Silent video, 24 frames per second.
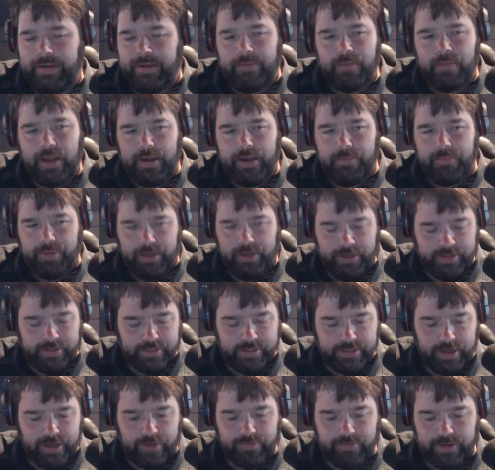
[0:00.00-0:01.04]
In my opinion,
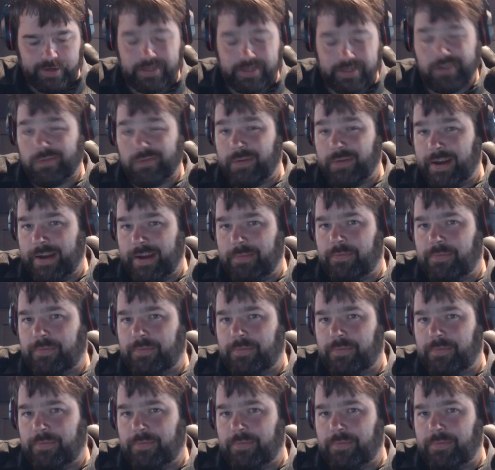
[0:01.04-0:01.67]
discovery is already